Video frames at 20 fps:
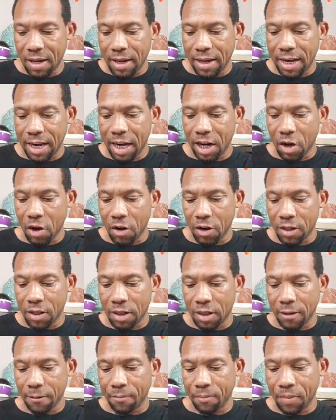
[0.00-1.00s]
inert,
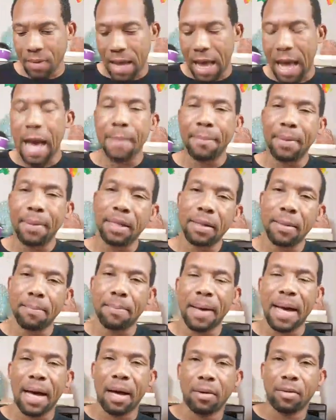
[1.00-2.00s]
habit
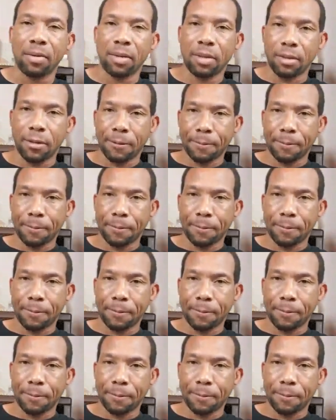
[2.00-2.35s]
bound.